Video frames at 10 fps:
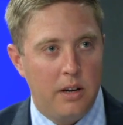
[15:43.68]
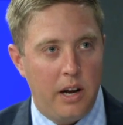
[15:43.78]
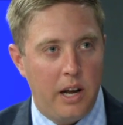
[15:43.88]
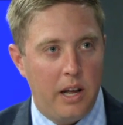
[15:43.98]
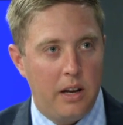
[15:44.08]

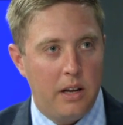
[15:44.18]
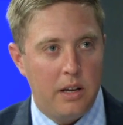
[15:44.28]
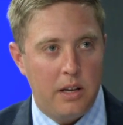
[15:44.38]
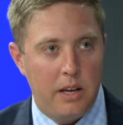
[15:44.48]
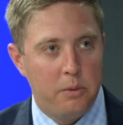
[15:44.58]
and
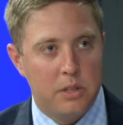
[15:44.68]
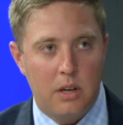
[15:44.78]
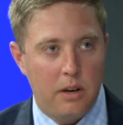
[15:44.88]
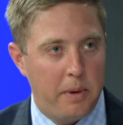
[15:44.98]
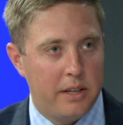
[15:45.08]
he was
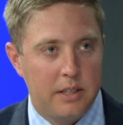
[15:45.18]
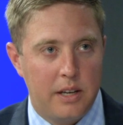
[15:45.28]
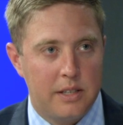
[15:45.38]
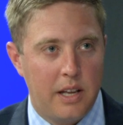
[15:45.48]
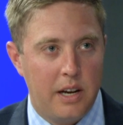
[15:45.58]
about to
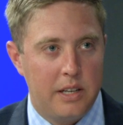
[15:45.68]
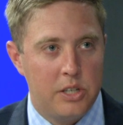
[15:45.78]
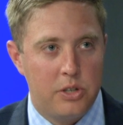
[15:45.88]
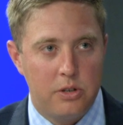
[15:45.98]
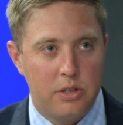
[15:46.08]
get a set of
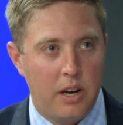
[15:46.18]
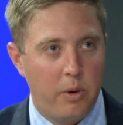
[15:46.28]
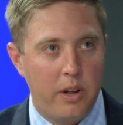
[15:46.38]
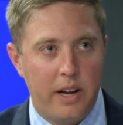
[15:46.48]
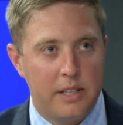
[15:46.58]
dentures, and he
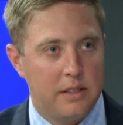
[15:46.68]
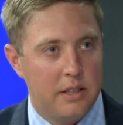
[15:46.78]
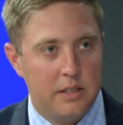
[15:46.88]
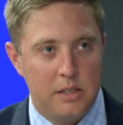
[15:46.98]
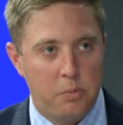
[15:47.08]
realized that
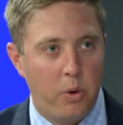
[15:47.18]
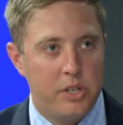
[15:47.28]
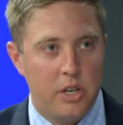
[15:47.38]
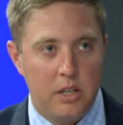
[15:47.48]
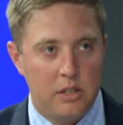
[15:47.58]
as he's
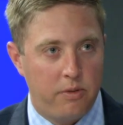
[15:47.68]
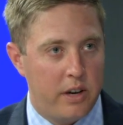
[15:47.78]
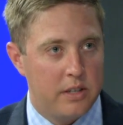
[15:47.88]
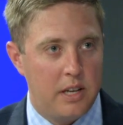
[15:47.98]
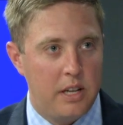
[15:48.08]
preaching, he's
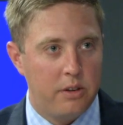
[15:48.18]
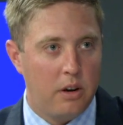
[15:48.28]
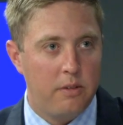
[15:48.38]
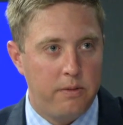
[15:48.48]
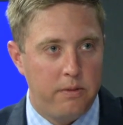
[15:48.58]
afraid his teeth are
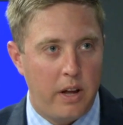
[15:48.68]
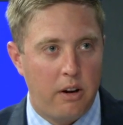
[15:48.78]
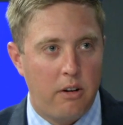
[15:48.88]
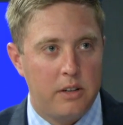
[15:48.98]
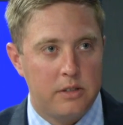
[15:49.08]
going to fly
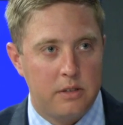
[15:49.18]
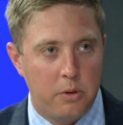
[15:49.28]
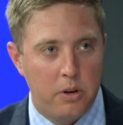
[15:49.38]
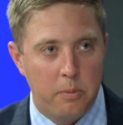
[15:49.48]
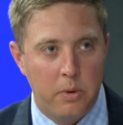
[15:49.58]
across the
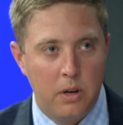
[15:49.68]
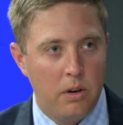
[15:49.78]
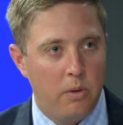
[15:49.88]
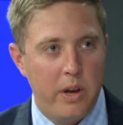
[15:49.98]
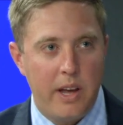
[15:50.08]
room.
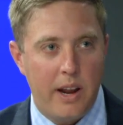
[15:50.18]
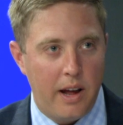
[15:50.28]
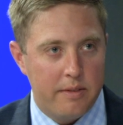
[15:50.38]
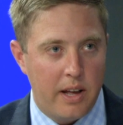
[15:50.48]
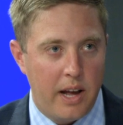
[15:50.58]
We can't
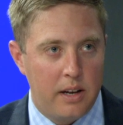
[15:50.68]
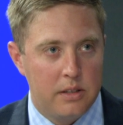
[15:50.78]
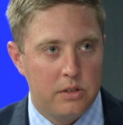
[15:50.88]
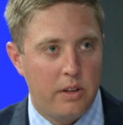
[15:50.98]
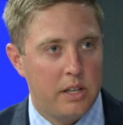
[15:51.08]
have that.
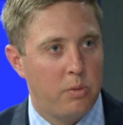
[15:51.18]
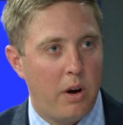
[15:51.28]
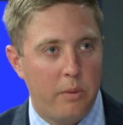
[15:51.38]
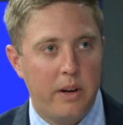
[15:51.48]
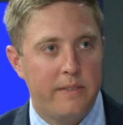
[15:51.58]
So that's okay.
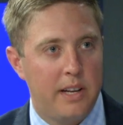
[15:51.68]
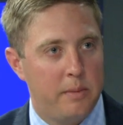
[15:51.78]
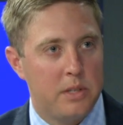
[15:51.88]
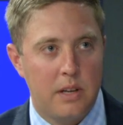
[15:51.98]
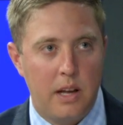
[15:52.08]
why we're giving
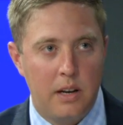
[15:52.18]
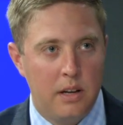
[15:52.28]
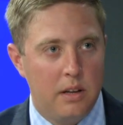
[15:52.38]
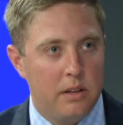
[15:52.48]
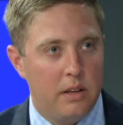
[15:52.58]
him a set
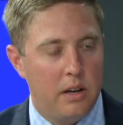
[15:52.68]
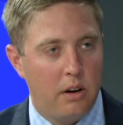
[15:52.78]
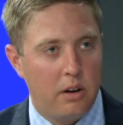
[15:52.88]
that are